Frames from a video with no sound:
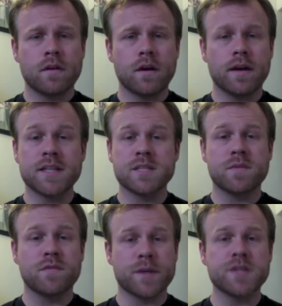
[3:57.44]
gain some
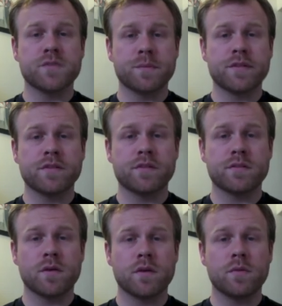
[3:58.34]
information from this, because
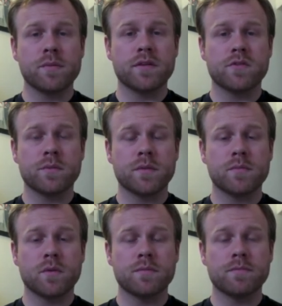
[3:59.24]
tomorrow will be extremely
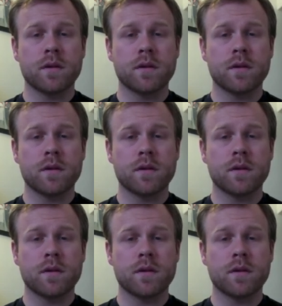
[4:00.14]
important.